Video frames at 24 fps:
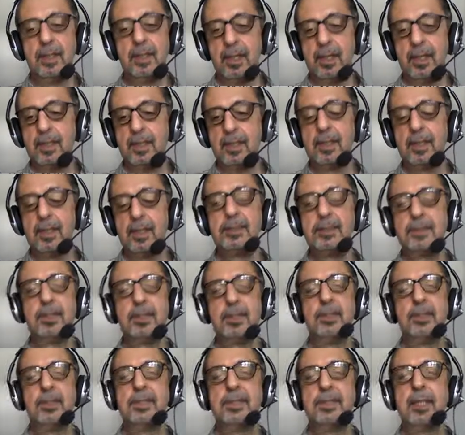Thus, the
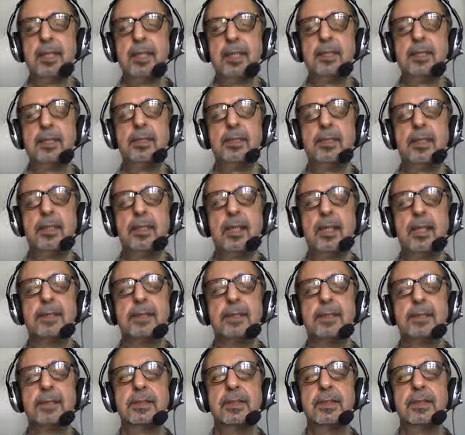resultant
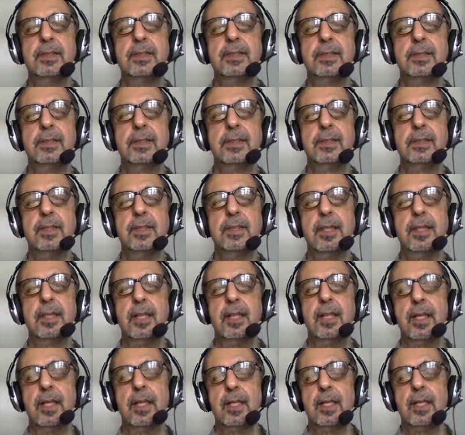thrust
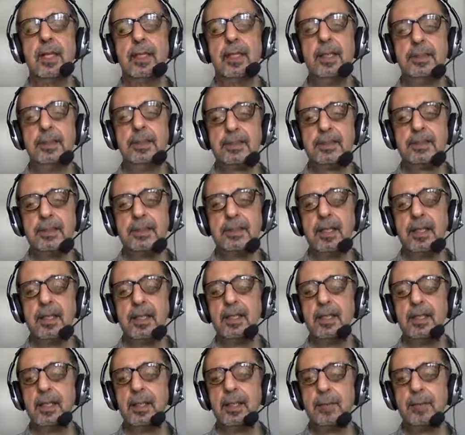is the
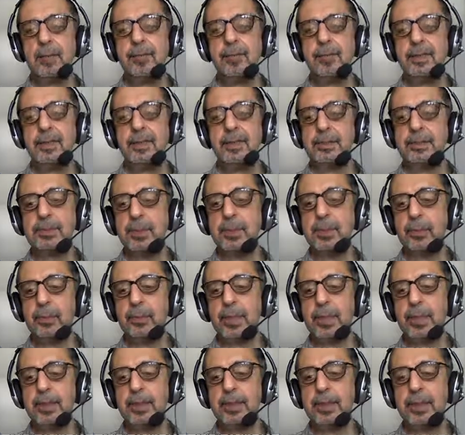difference
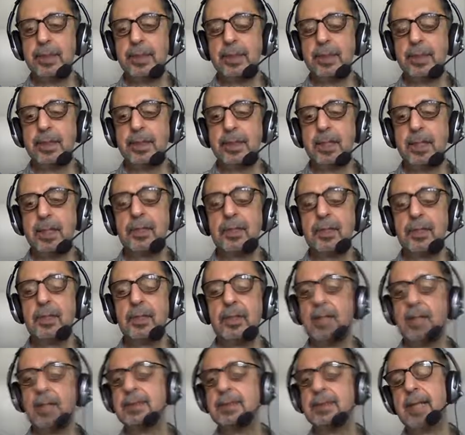between the
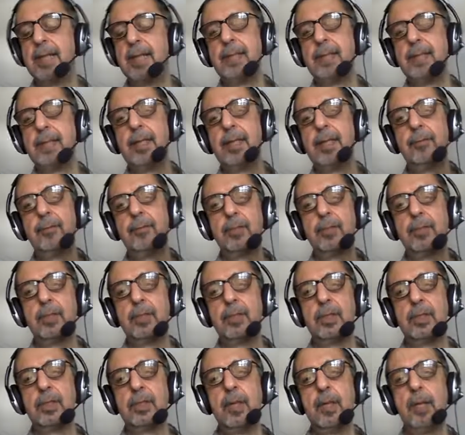thrust acting from the
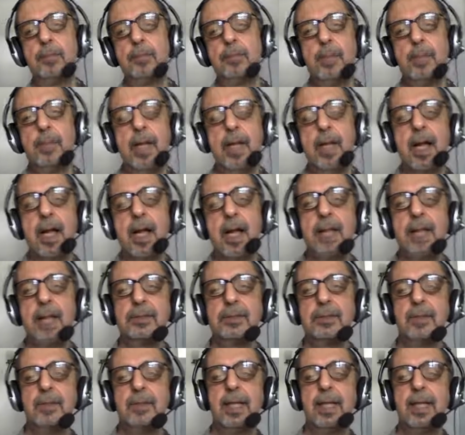top as
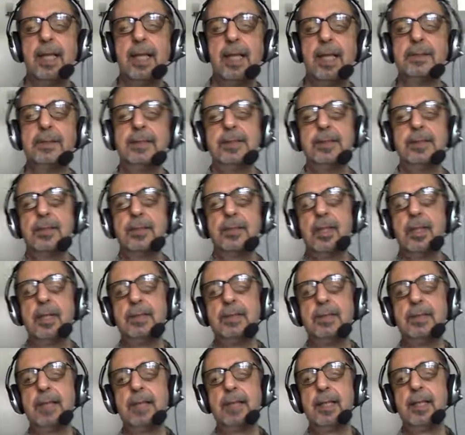well as the thrust
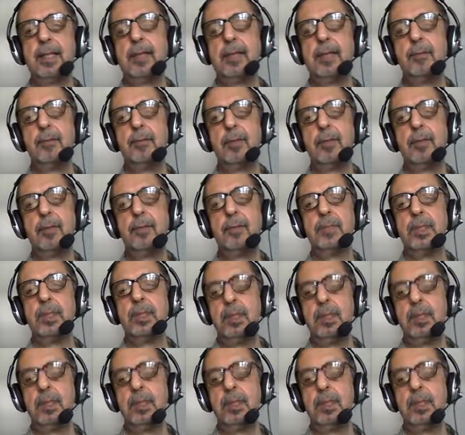acting from the